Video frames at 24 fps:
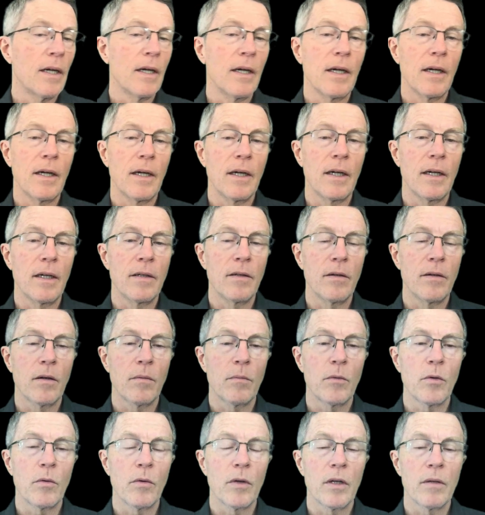Uh,
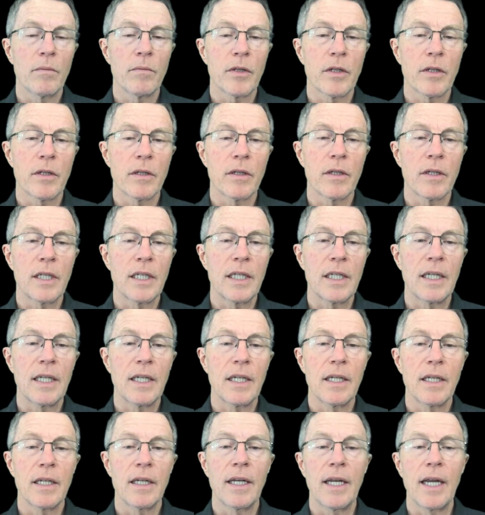normal worms
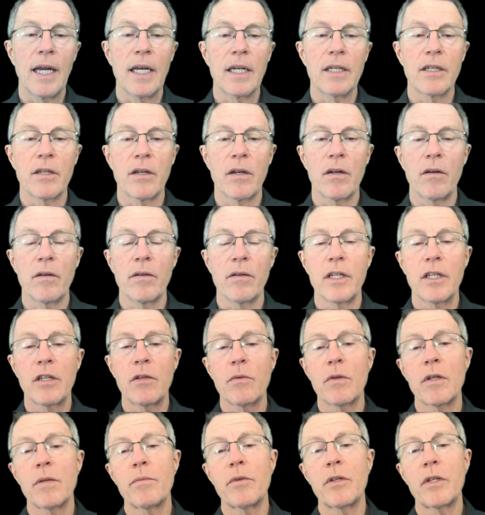thirteen days old. These
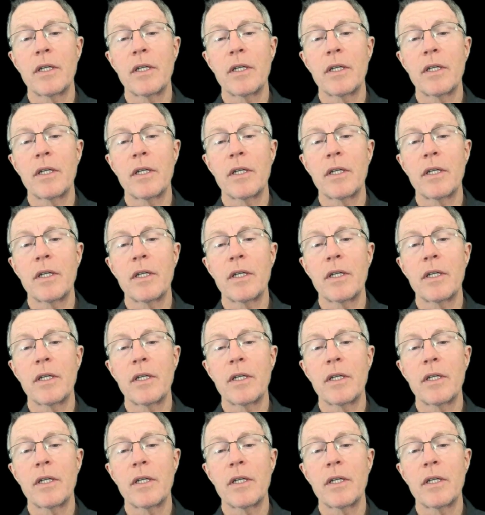worms